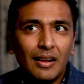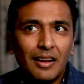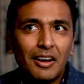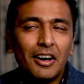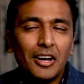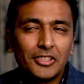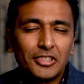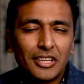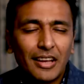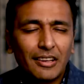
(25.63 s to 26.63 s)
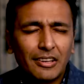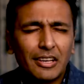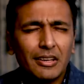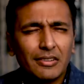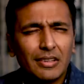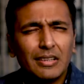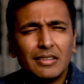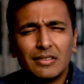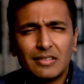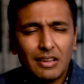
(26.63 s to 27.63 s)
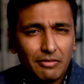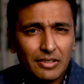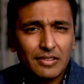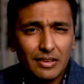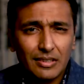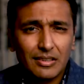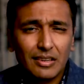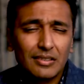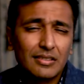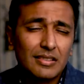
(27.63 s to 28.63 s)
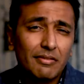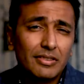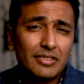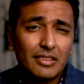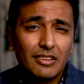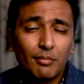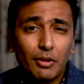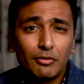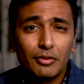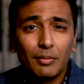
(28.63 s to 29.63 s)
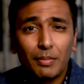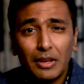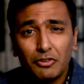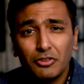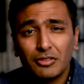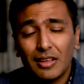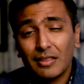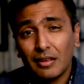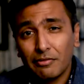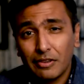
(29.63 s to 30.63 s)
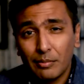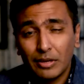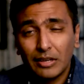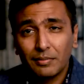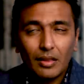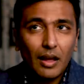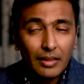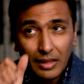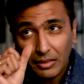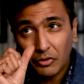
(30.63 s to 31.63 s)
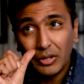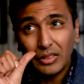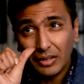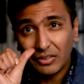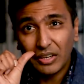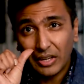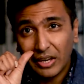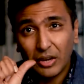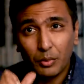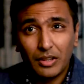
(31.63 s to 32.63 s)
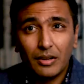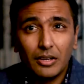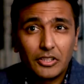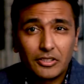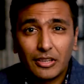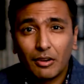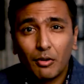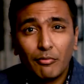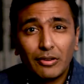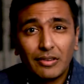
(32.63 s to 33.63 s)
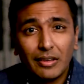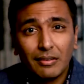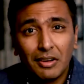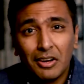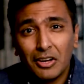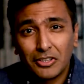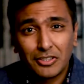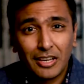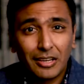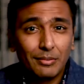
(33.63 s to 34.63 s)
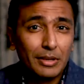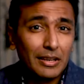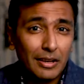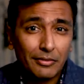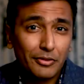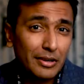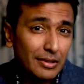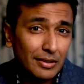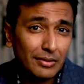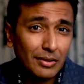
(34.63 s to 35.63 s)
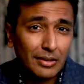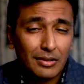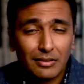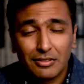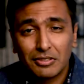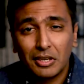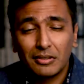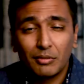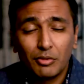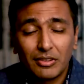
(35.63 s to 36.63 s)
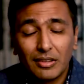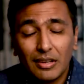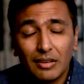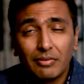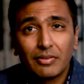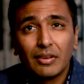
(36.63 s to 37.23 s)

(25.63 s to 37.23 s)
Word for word: a heart attack occurs, it is devastating. It is devastating both for the patient and their family. I think three things can occur with a heart attack. Obviously, a heart attack can be life-threatening, so it can take someone's life.